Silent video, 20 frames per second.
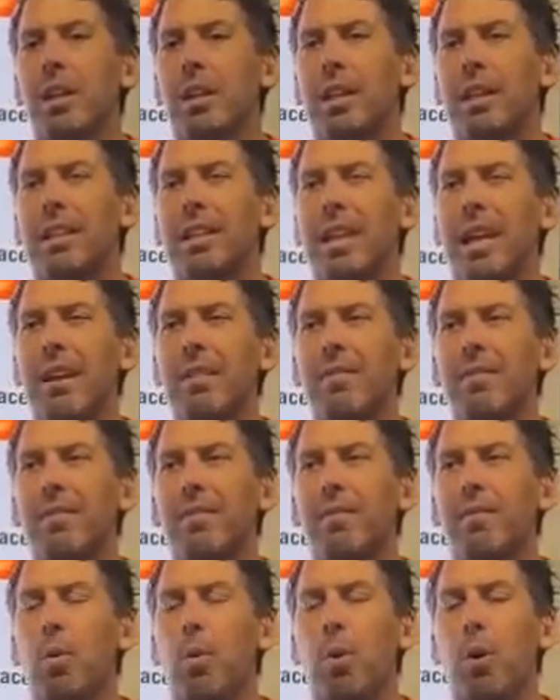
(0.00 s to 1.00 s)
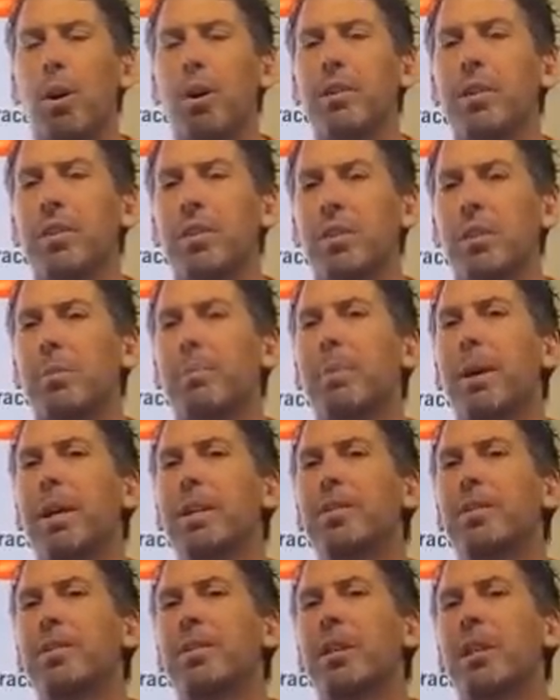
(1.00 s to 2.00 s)
like day 4 in the silt
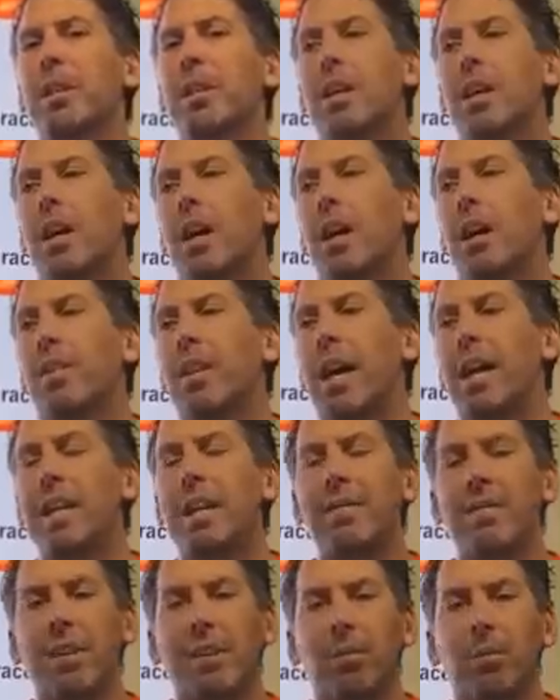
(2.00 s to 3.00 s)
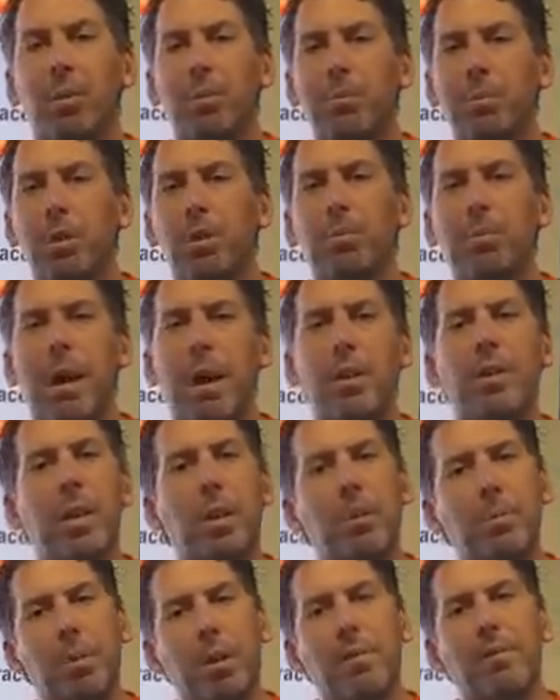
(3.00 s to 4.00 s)
beds, that evening we blew them out
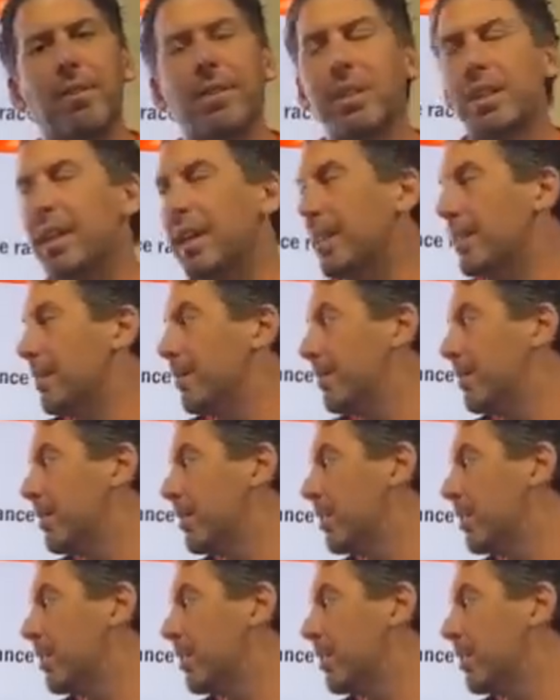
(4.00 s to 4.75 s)
and they were perfect again.